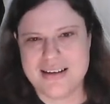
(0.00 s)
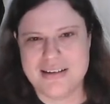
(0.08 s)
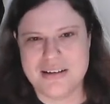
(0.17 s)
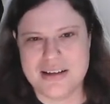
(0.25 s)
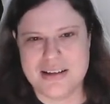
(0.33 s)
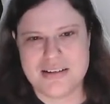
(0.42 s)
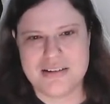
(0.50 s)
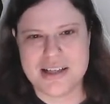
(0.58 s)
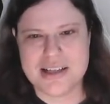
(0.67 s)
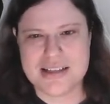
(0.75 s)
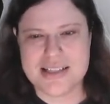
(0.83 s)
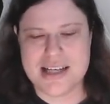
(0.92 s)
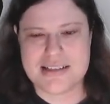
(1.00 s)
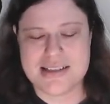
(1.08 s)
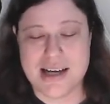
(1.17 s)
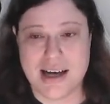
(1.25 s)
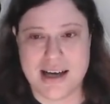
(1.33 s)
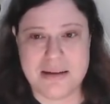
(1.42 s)
The thing that takes
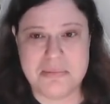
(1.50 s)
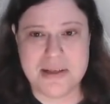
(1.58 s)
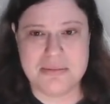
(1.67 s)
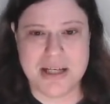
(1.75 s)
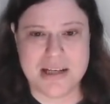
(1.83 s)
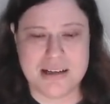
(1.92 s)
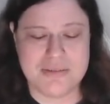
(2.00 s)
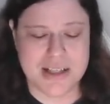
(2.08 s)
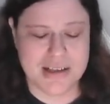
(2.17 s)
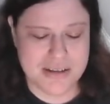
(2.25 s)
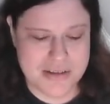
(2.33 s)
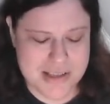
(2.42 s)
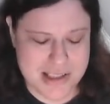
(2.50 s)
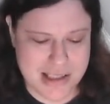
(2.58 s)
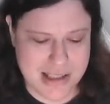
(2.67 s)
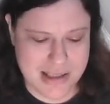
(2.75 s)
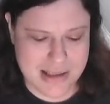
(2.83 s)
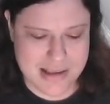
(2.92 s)
time in making videos
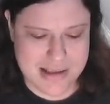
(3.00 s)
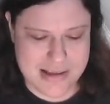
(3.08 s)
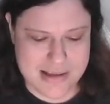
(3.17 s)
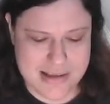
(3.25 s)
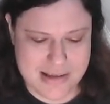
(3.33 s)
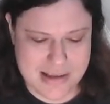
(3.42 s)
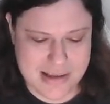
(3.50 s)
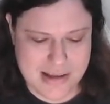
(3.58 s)
is